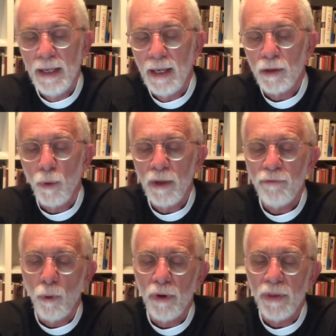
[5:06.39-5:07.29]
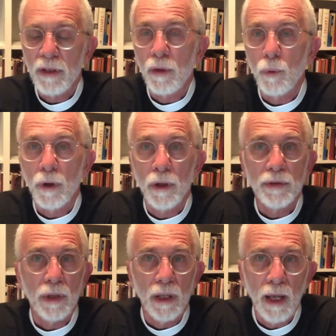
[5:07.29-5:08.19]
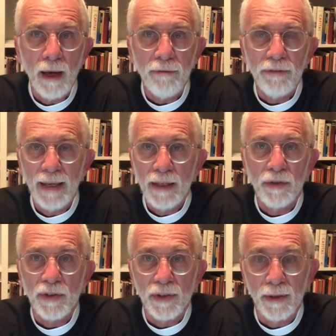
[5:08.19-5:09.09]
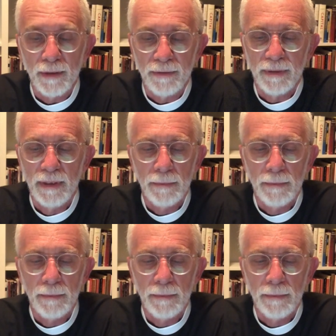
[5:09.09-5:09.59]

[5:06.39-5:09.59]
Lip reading: and going forth into the world to love and to serve.